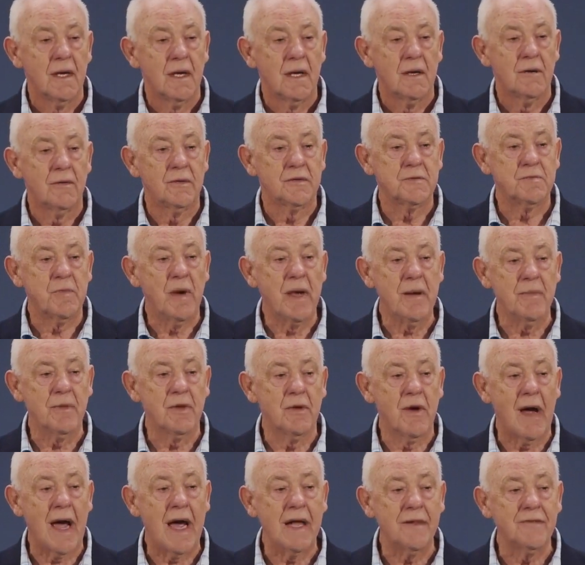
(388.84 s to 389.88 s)
It was people
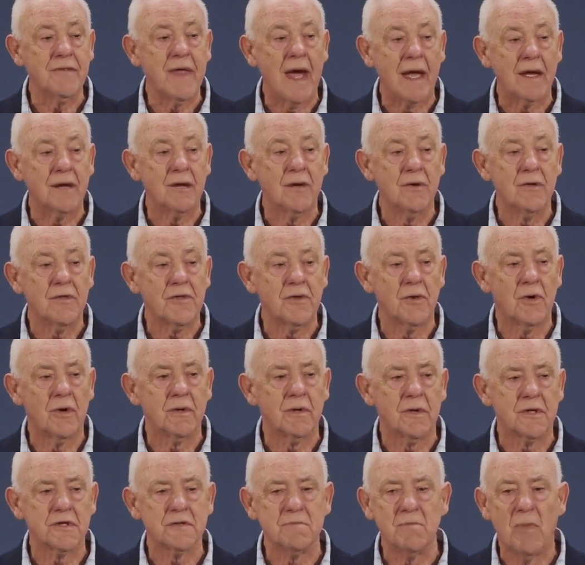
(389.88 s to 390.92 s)
who had that who
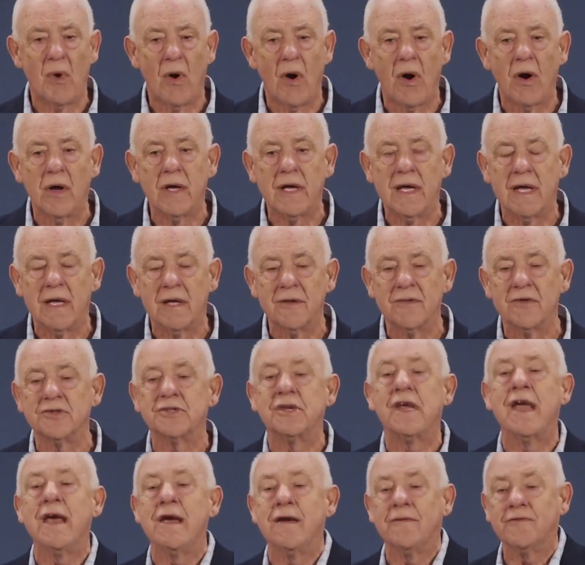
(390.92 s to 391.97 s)
thought, there's more here, there's
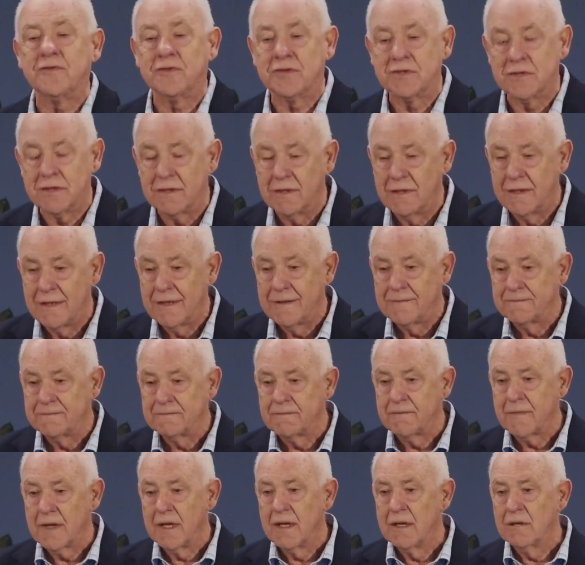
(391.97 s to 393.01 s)
gifts.
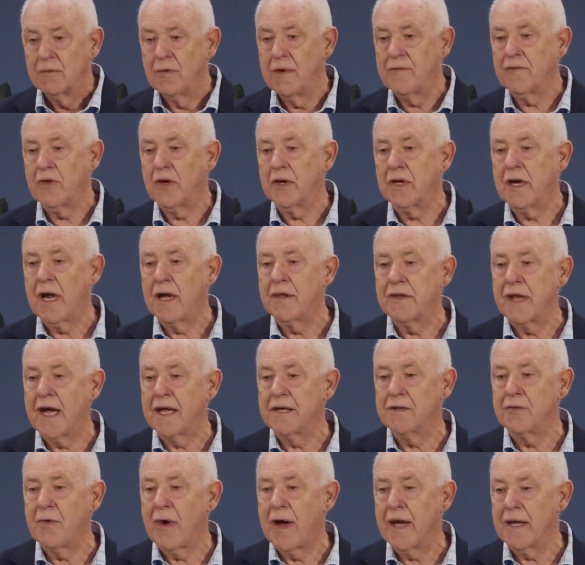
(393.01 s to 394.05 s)
We've got to go the
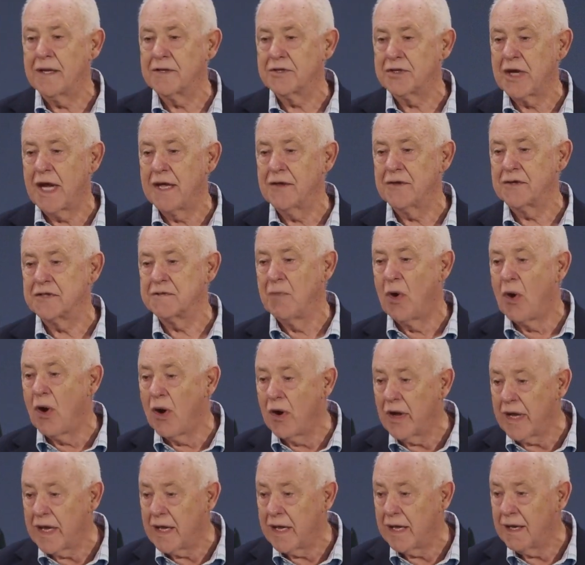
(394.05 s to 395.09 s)
other way and say, there's
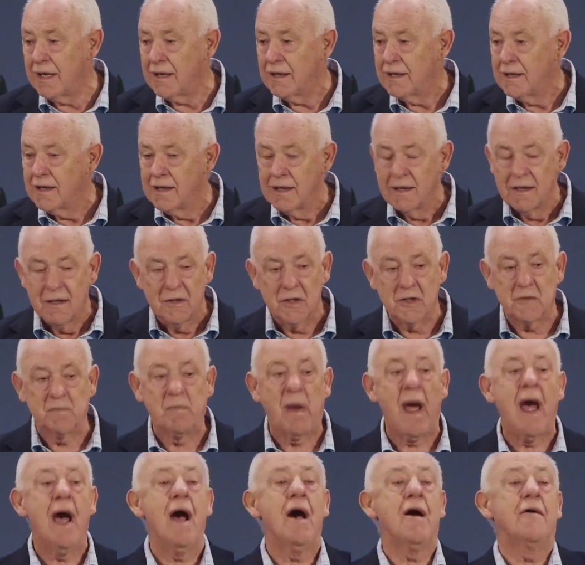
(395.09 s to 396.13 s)
more here, there's
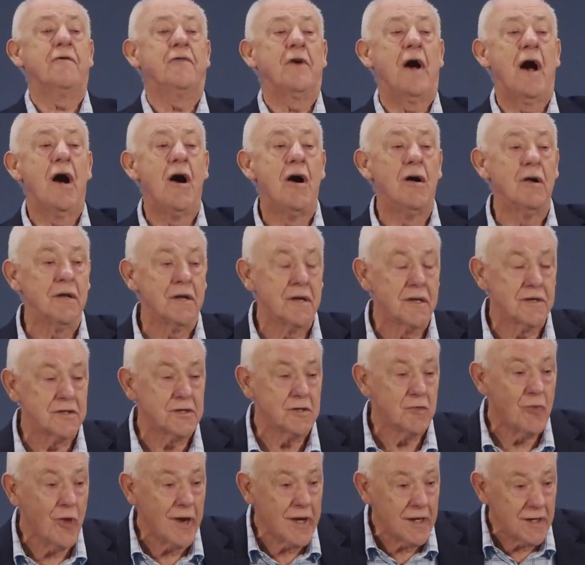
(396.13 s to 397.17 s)
power for holiness
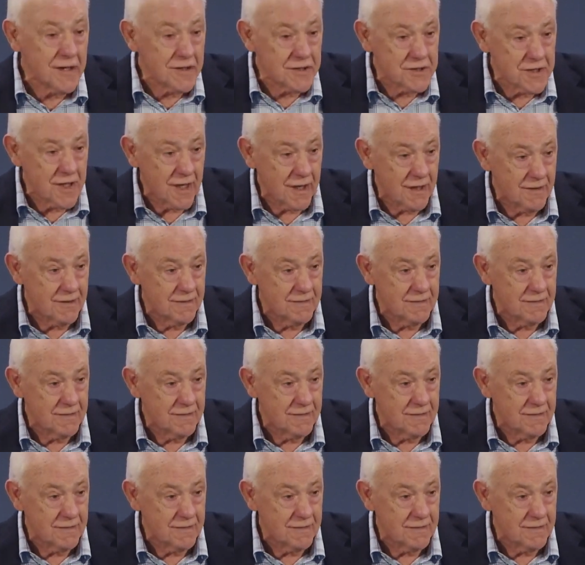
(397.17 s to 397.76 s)
and witnessing.